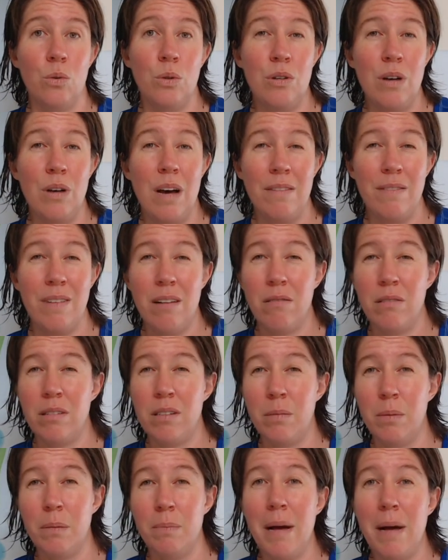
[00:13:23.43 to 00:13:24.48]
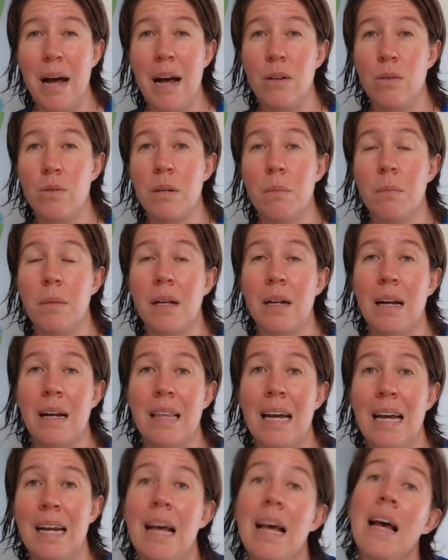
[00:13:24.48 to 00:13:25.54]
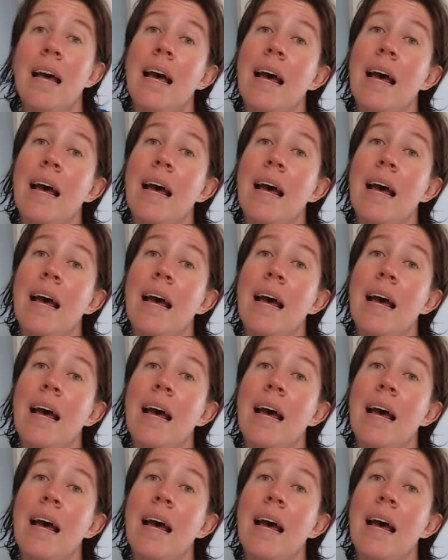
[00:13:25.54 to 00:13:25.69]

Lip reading: or you have irritable bowel or something like that,